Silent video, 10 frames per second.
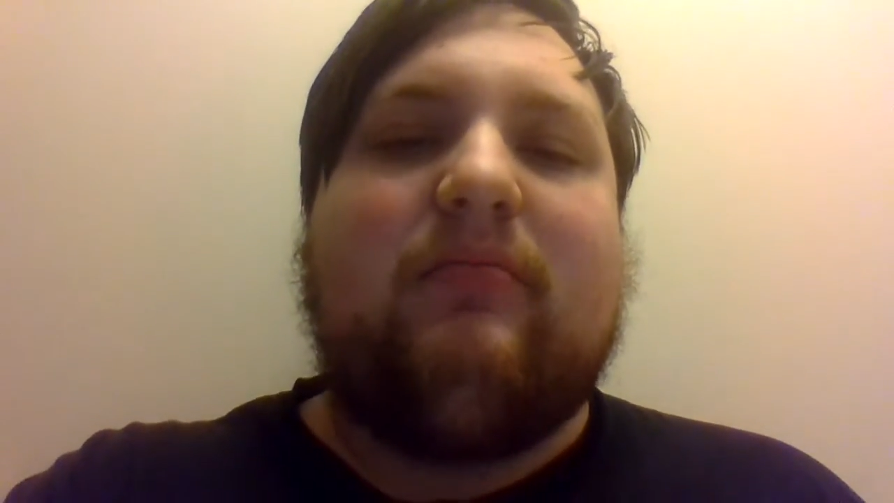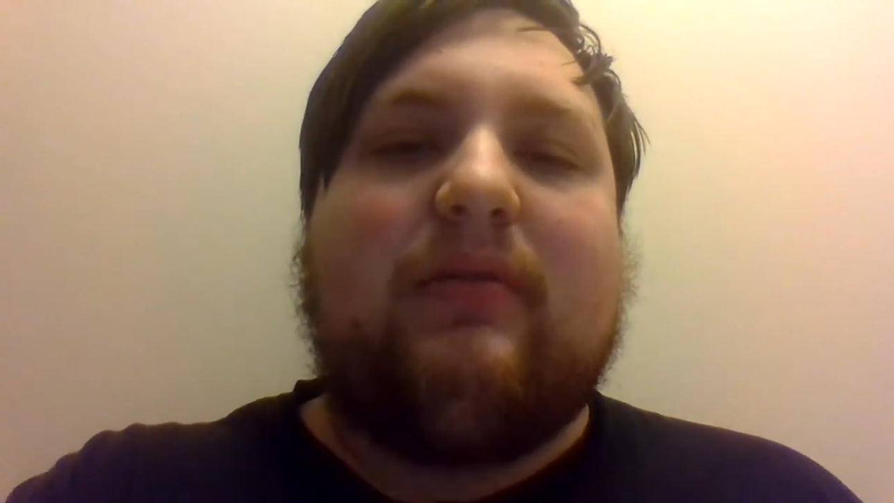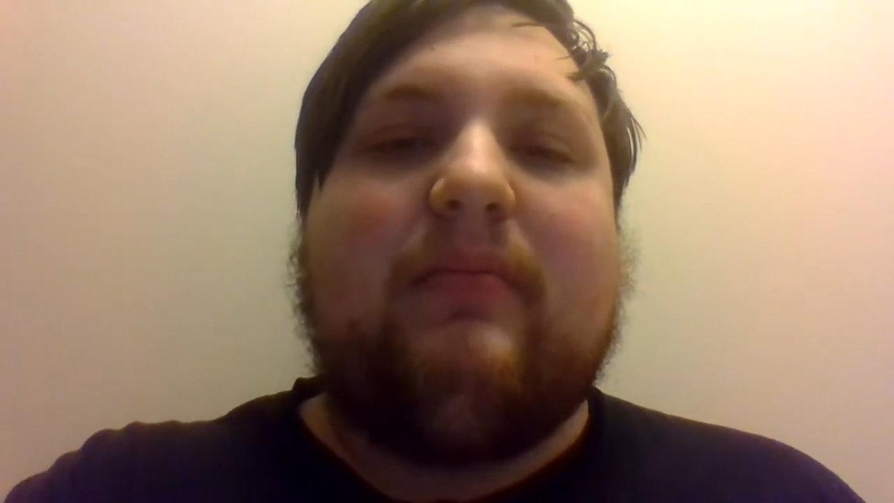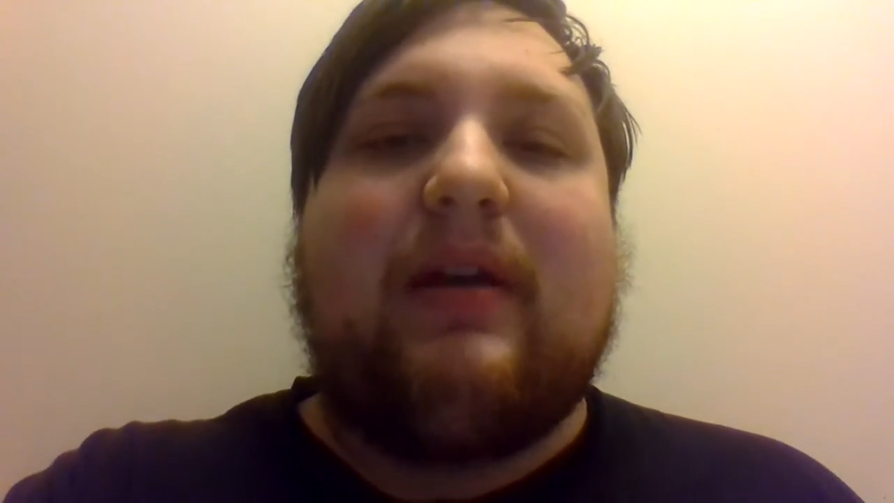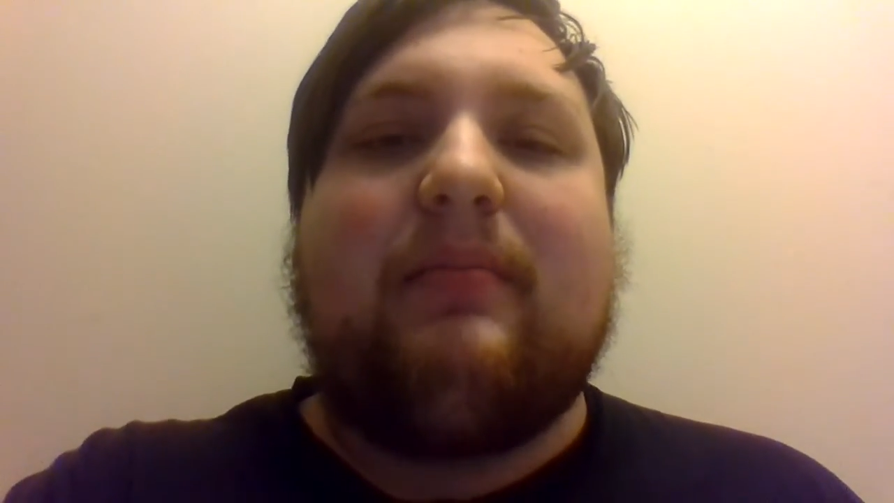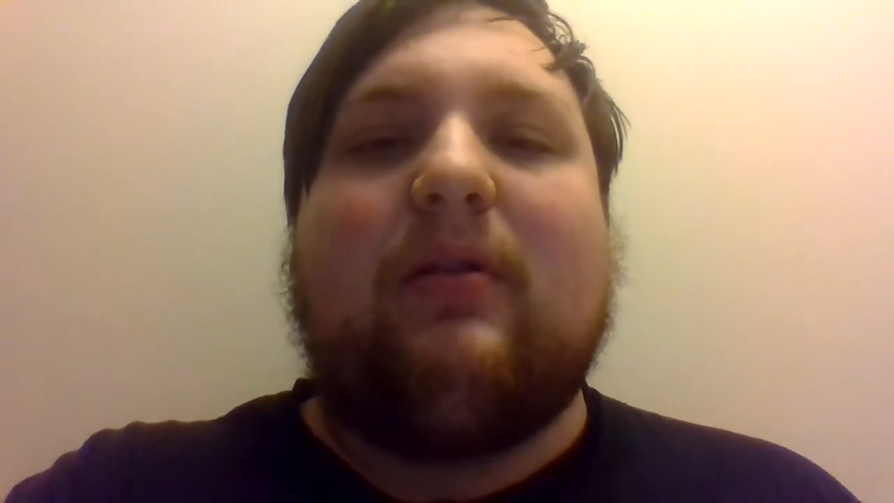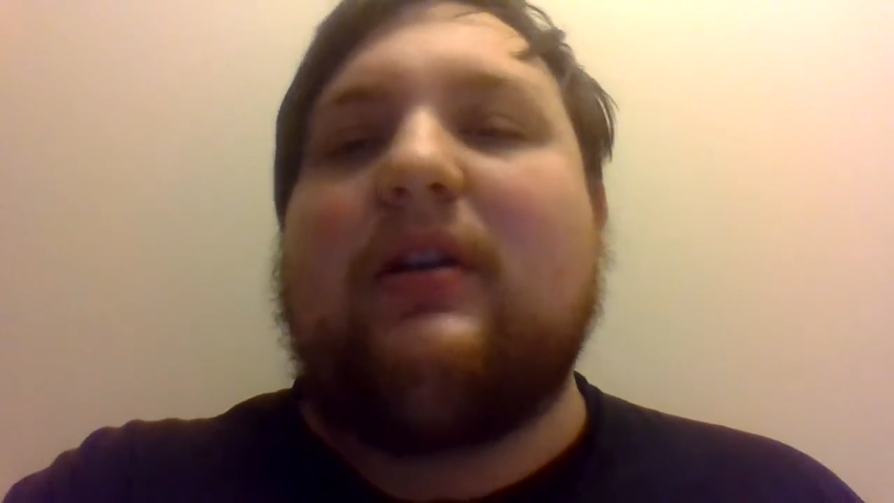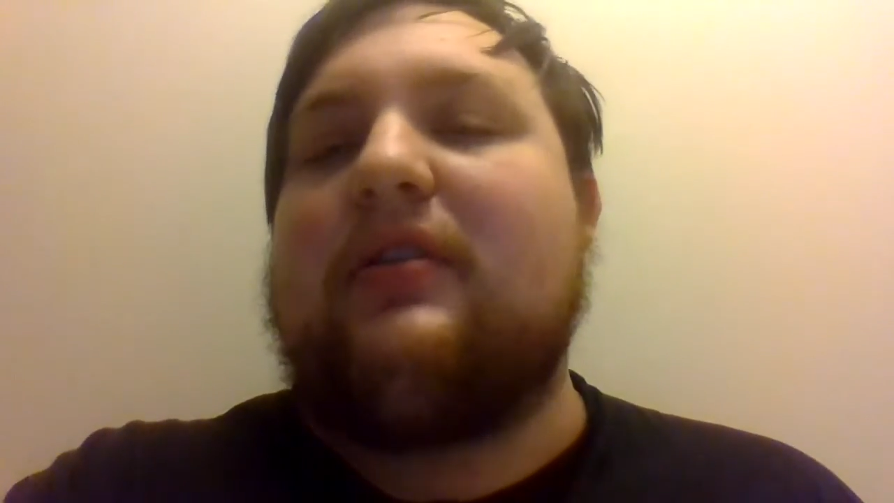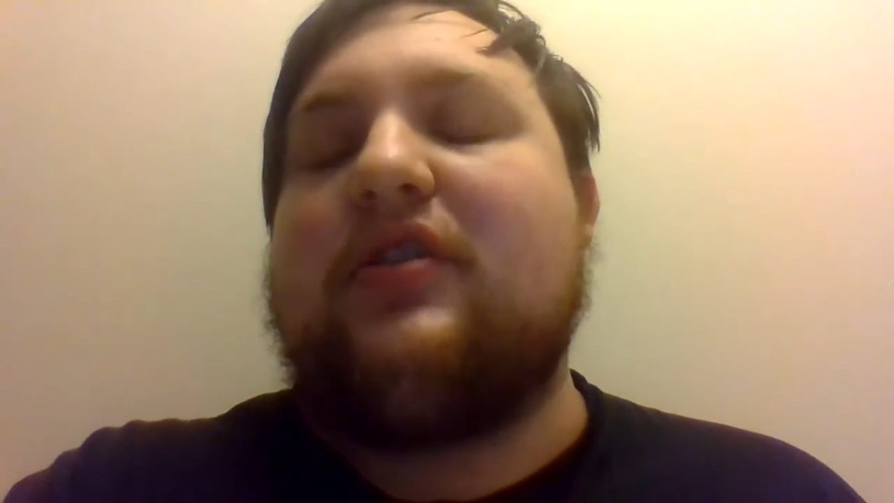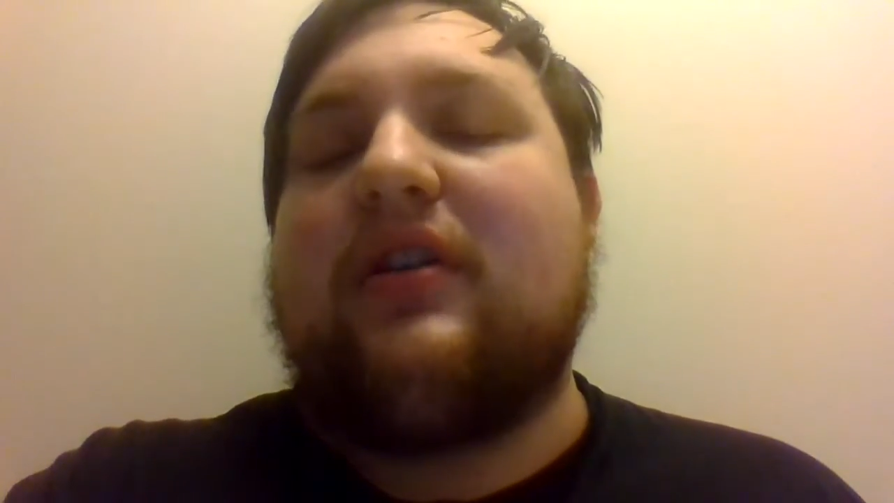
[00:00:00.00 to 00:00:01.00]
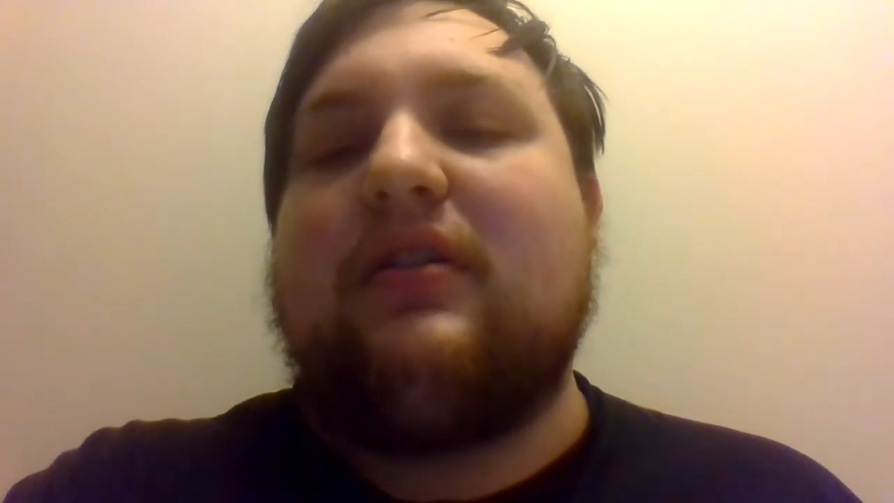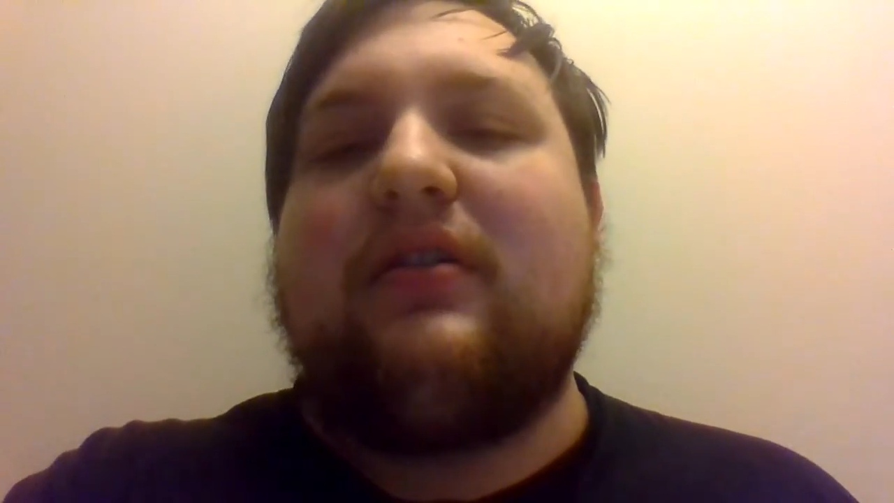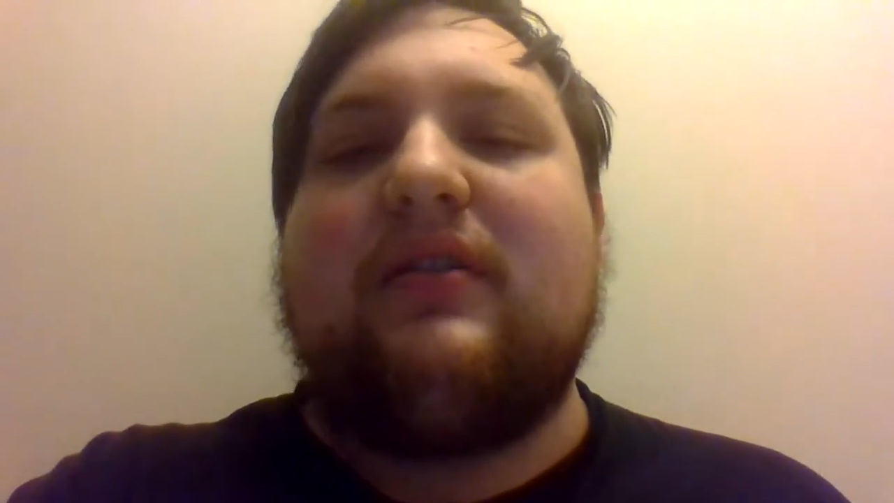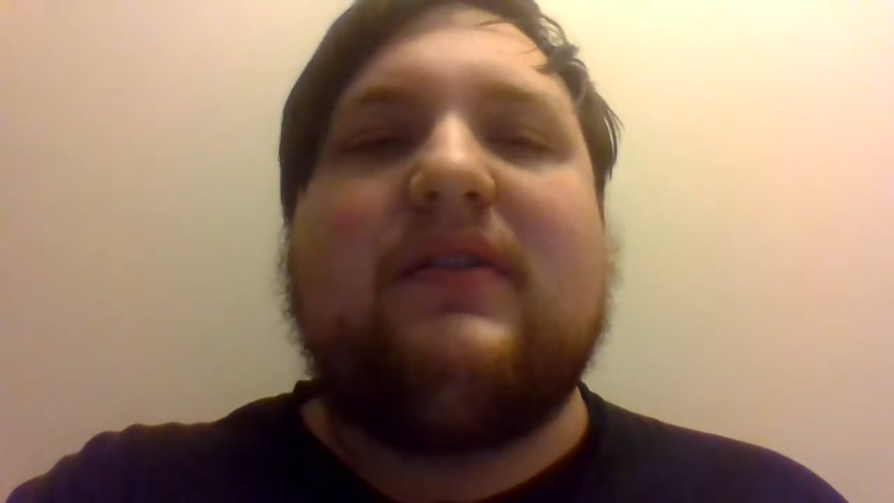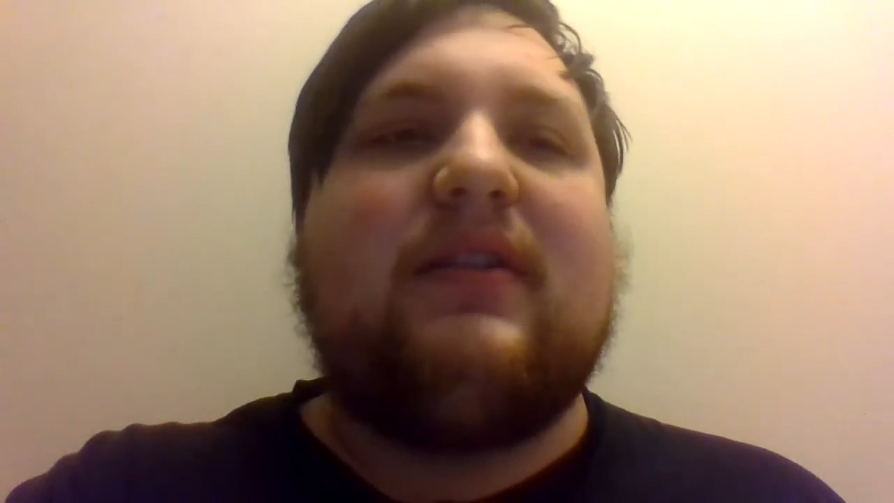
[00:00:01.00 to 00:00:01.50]
the main party in China
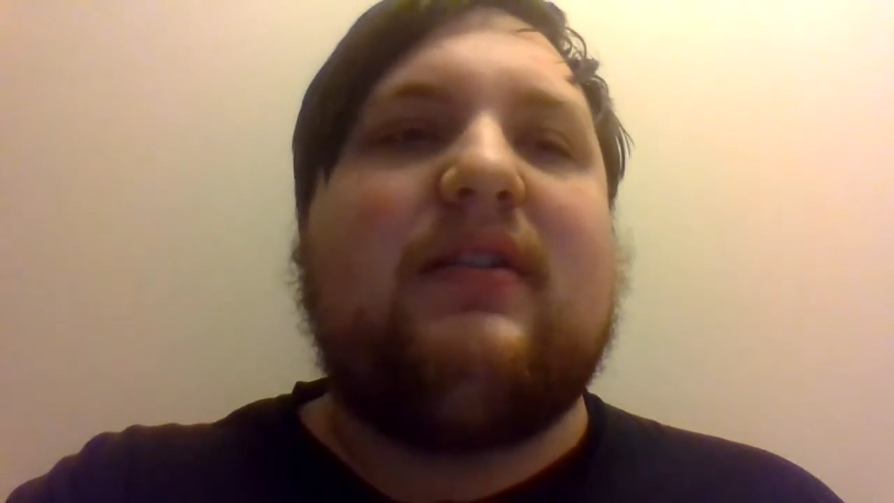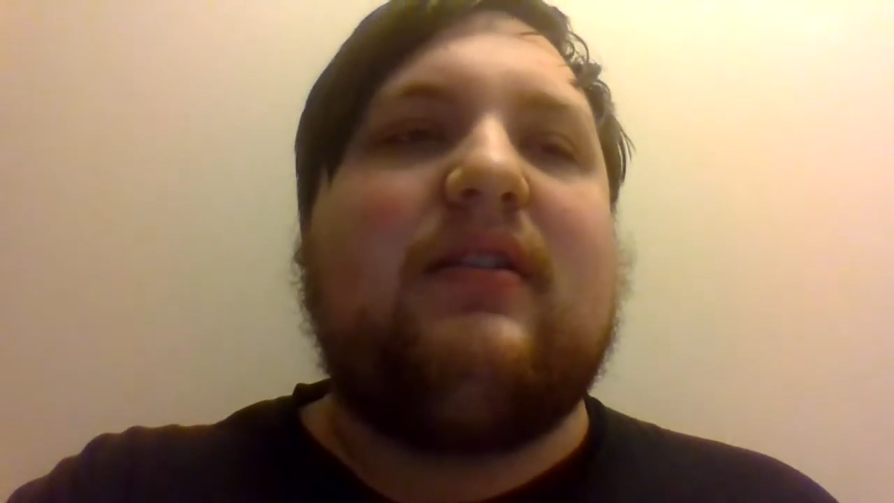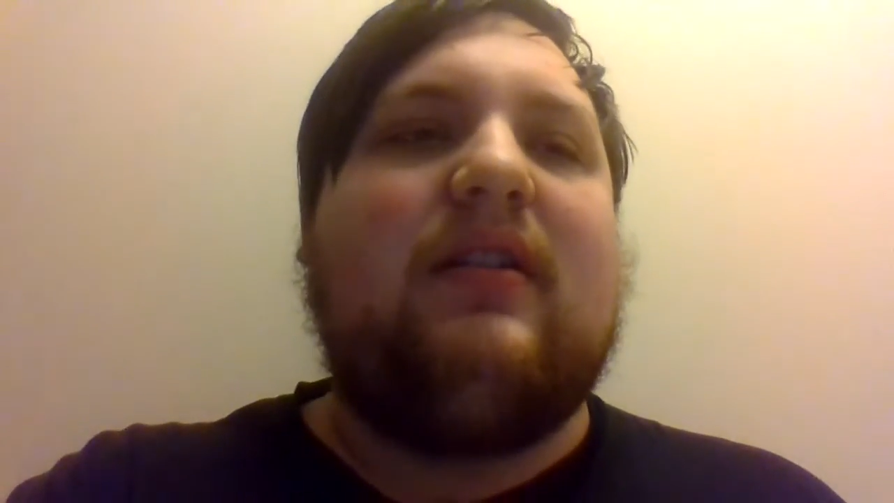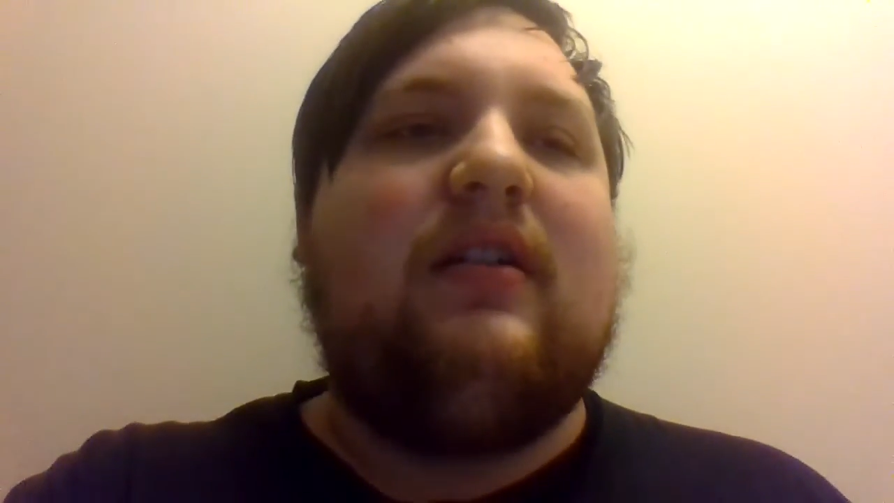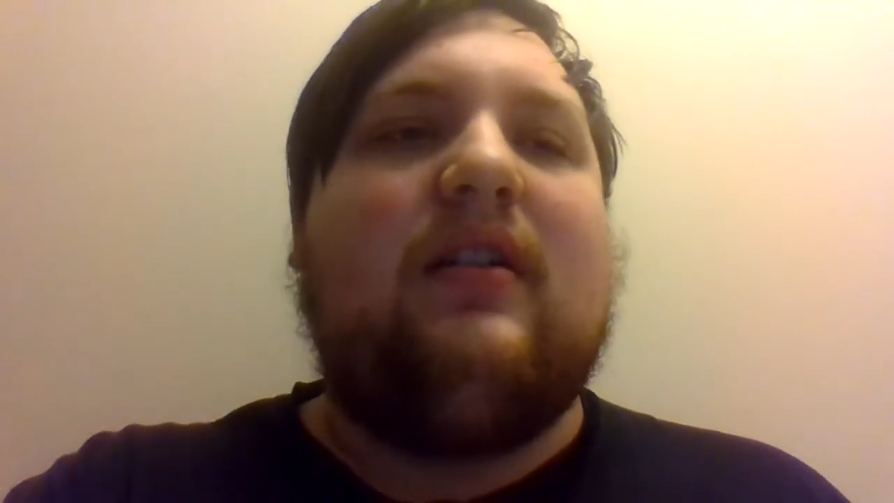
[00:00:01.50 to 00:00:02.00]
is the